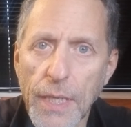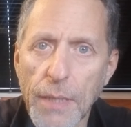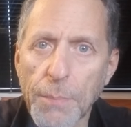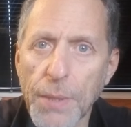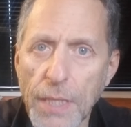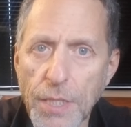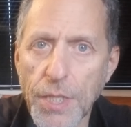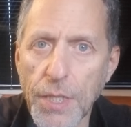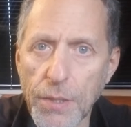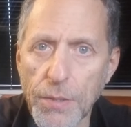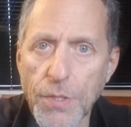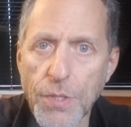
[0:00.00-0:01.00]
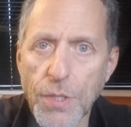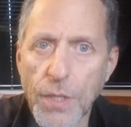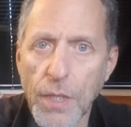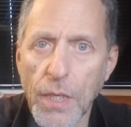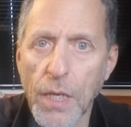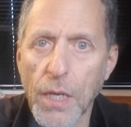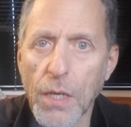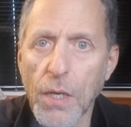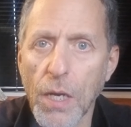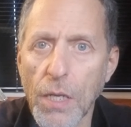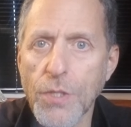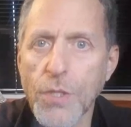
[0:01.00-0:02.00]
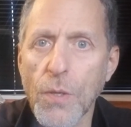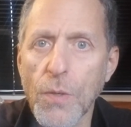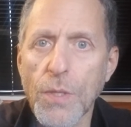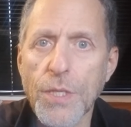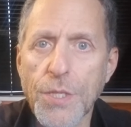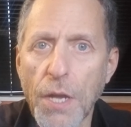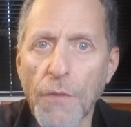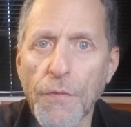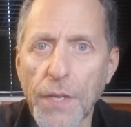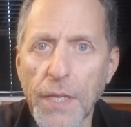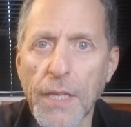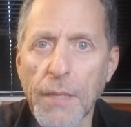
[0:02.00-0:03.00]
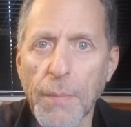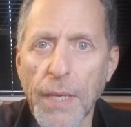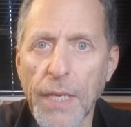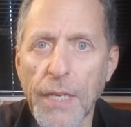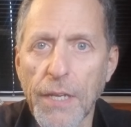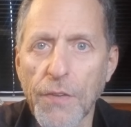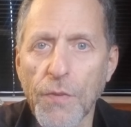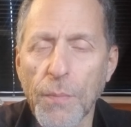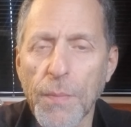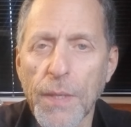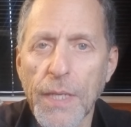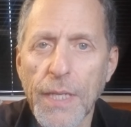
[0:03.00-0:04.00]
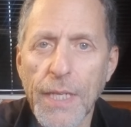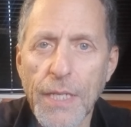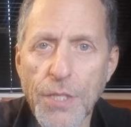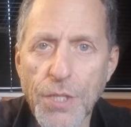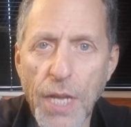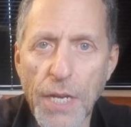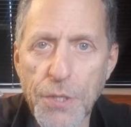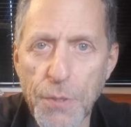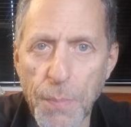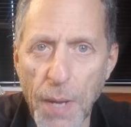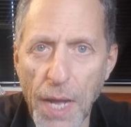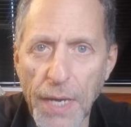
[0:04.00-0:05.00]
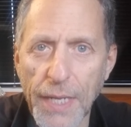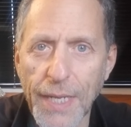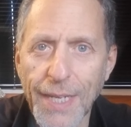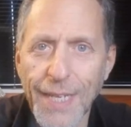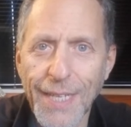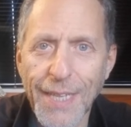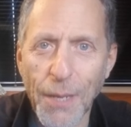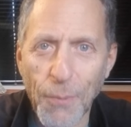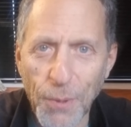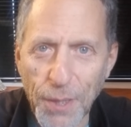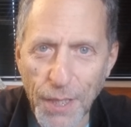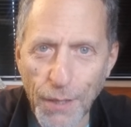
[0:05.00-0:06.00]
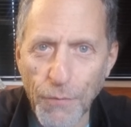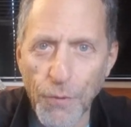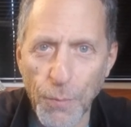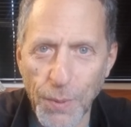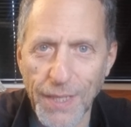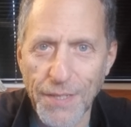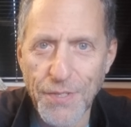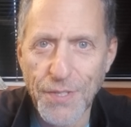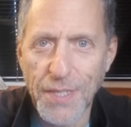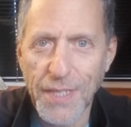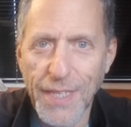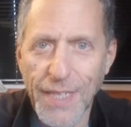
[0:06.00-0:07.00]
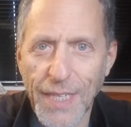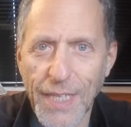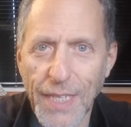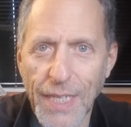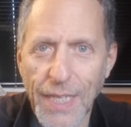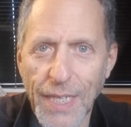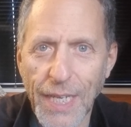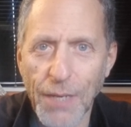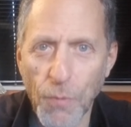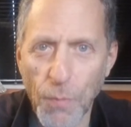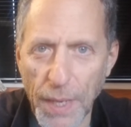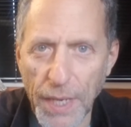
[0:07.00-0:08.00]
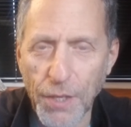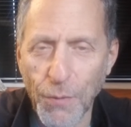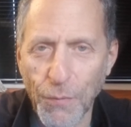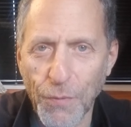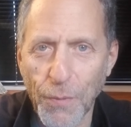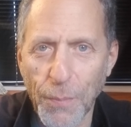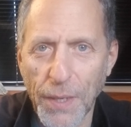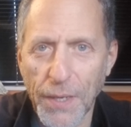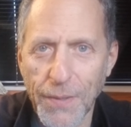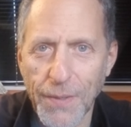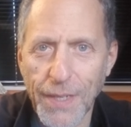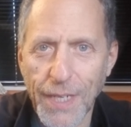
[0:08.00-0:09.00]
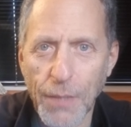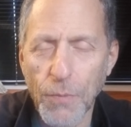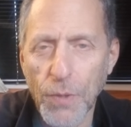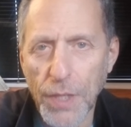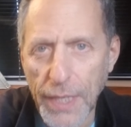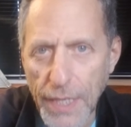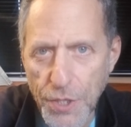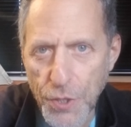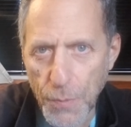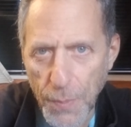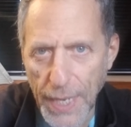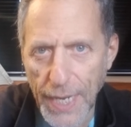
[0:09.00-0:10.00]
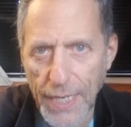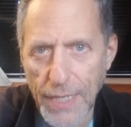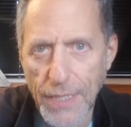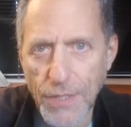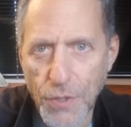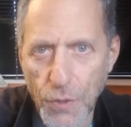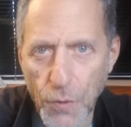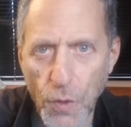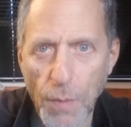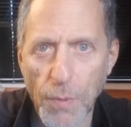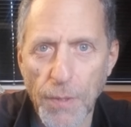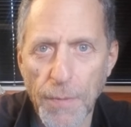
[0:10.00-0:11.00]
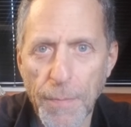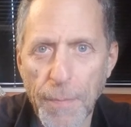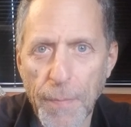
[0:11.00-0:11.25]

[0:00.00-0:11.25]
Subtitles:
And Peace Healers are also the self-healing mechanism inside your body that will give you peace and will make you feel better, and will get you back to normal.